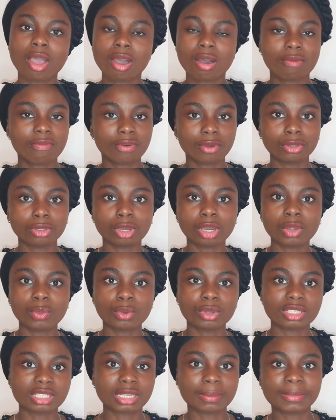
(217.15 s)
for law it
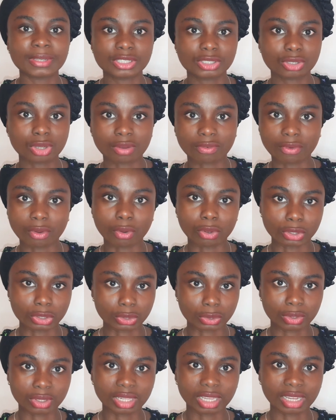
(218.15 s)
was a mixture of
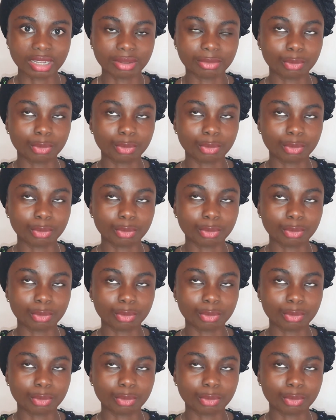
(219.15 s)
Oscola.